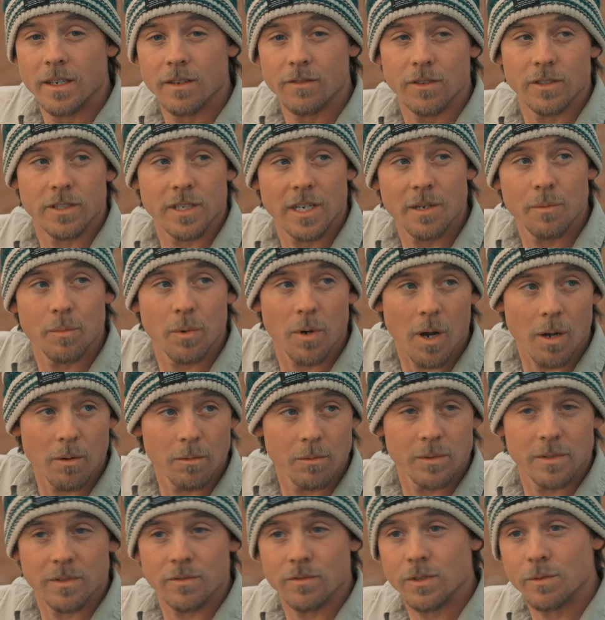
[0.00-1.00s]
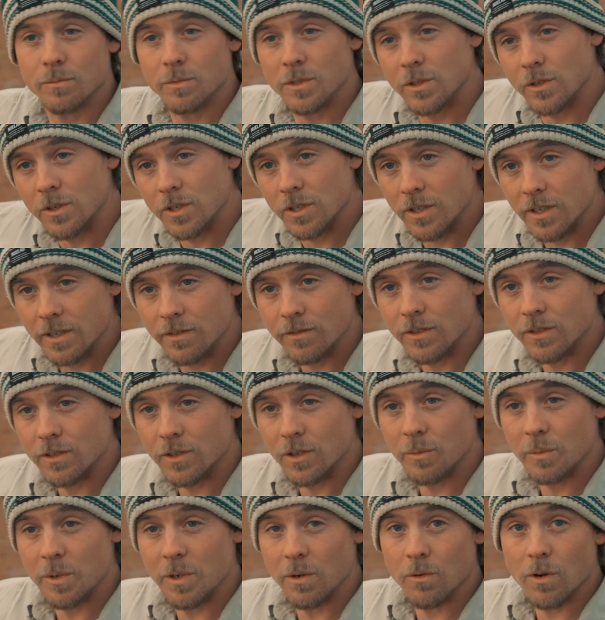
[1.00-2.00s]
if there's any problems, if there's
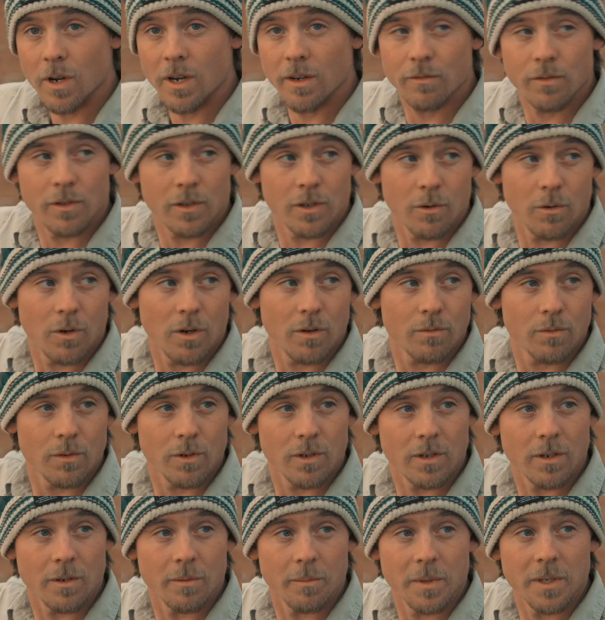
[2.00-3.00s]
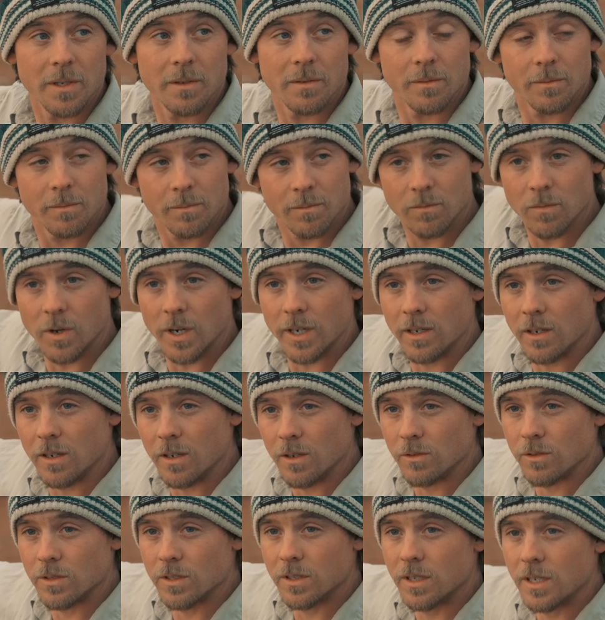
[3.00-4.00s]
going to be a rifle go off, we're going to be right
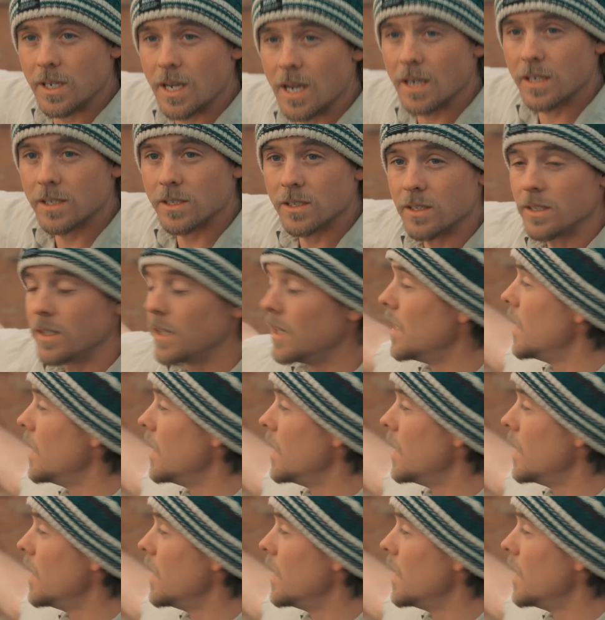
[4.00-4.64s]
close to the action.